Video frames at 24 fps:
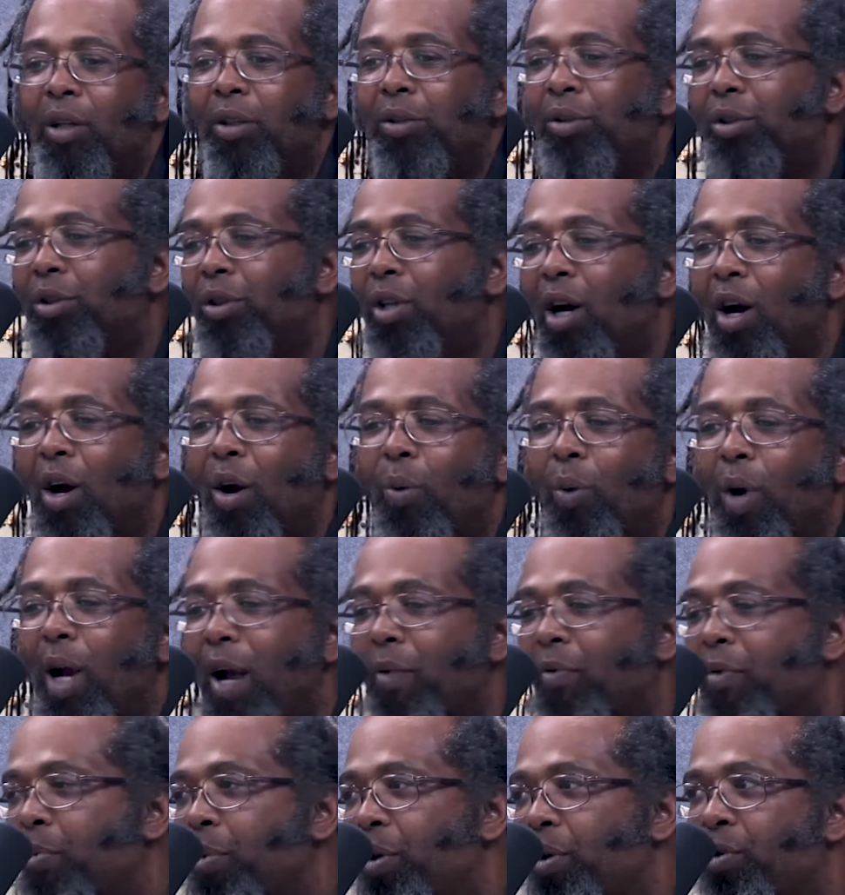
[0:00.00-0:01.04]
you know we
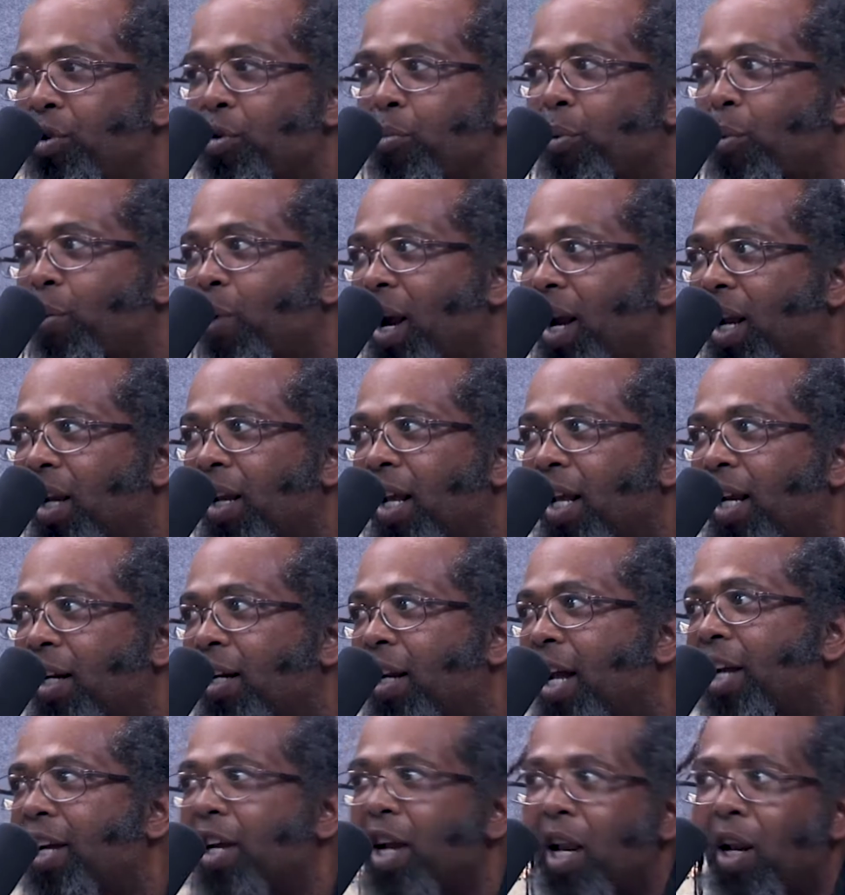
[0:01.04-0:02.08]
have to be super regulated,
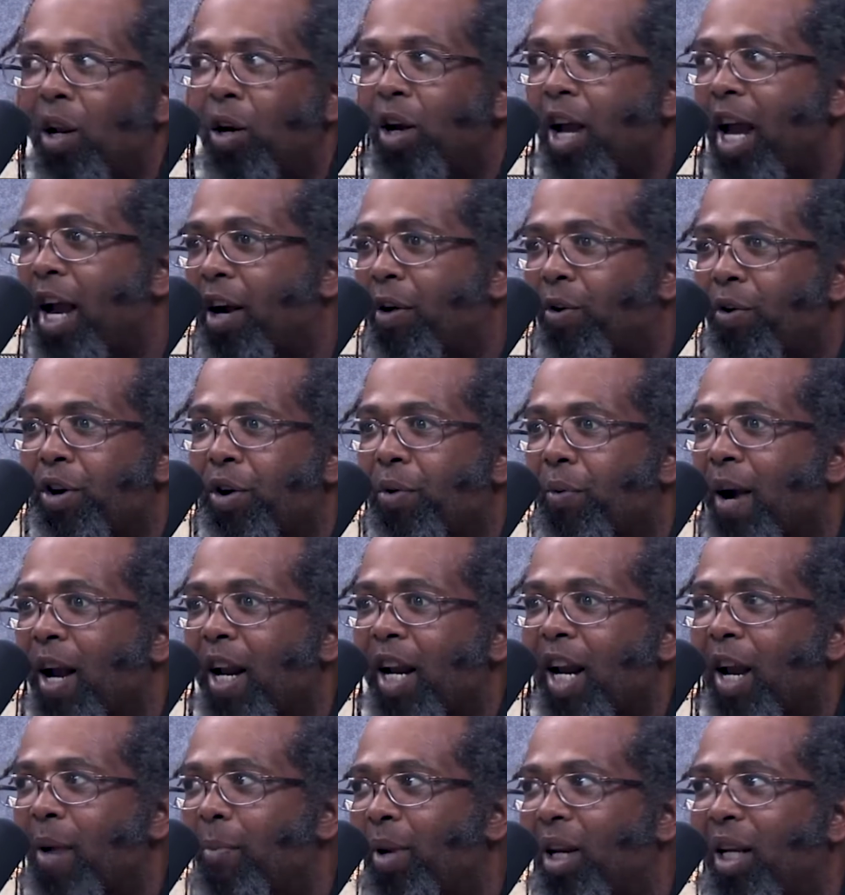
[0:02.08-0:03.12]
like yellow cake
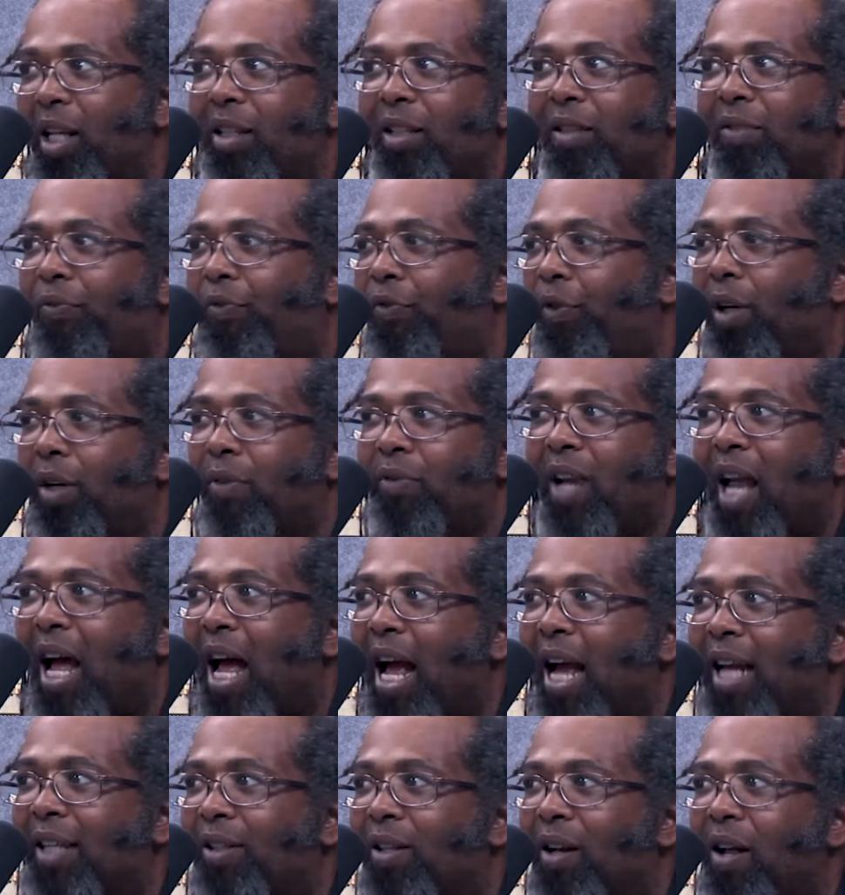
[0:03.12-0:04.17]
uranium, and he's full of
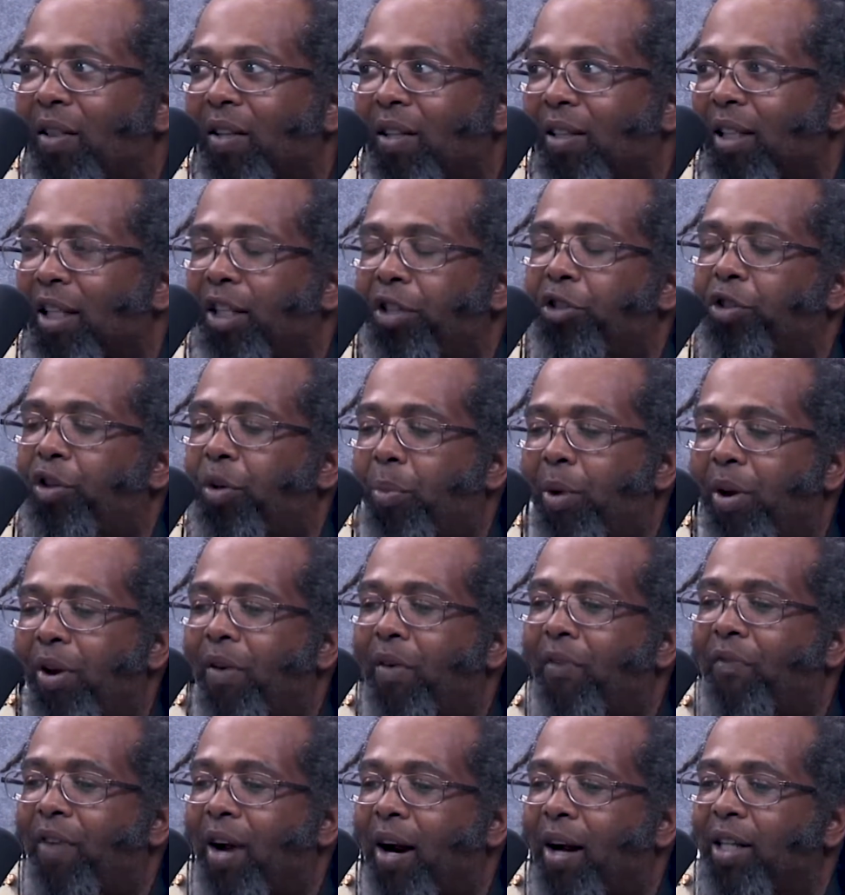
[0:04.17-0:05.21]
lies and all this. He used to be
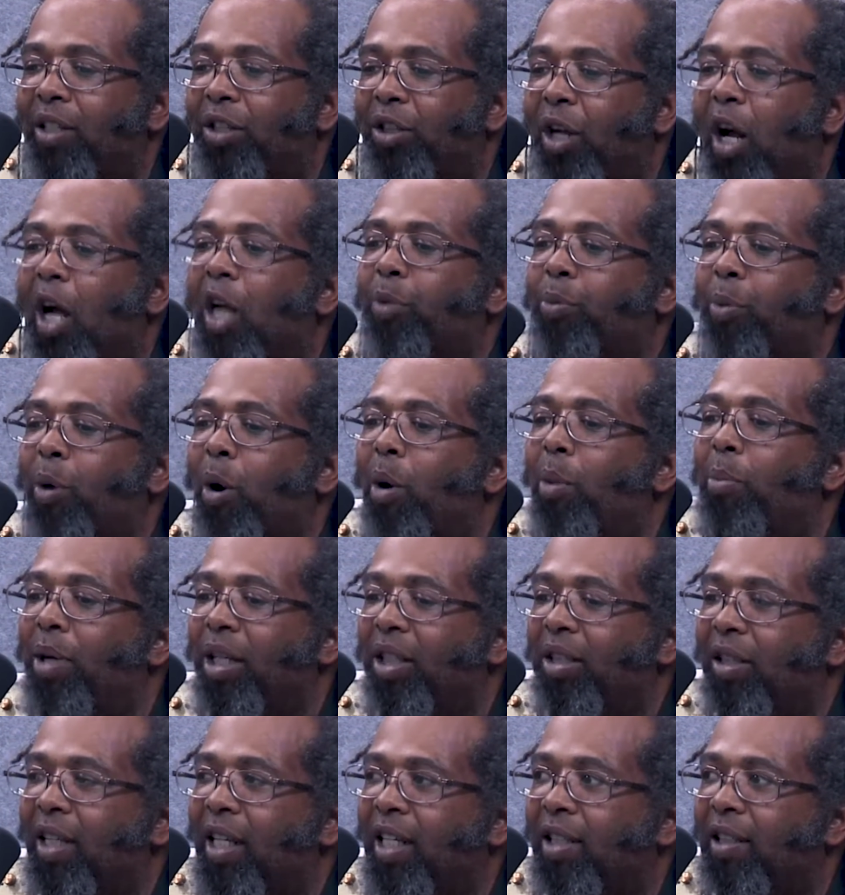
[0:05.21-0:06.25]
a very staunch
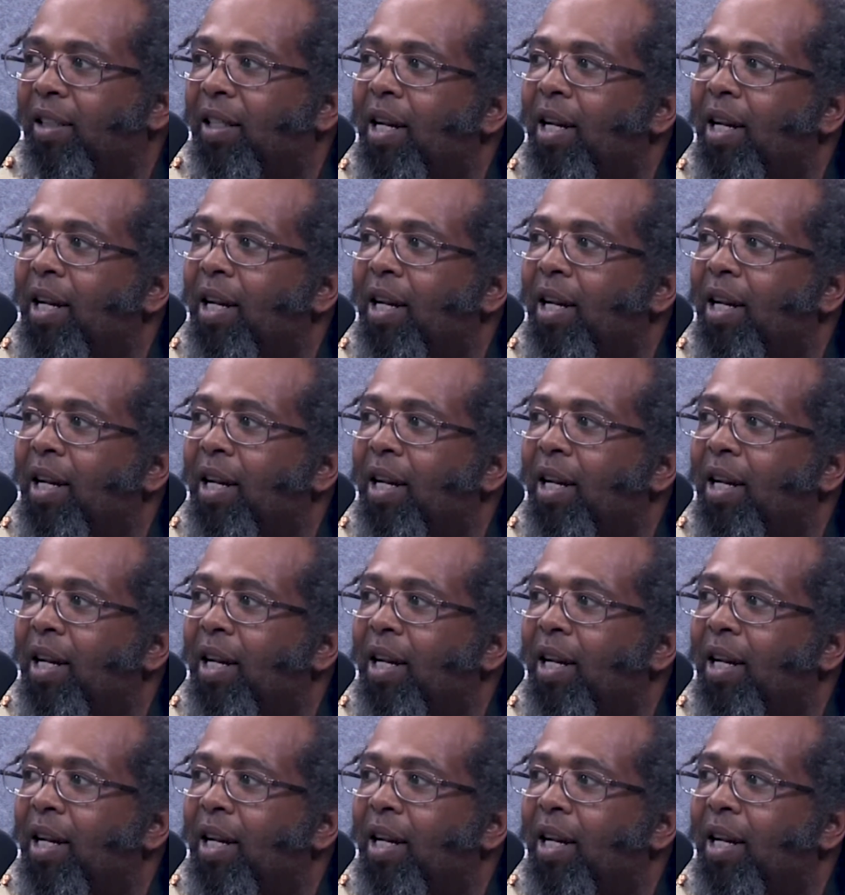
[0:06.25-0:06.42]
prohibitionist,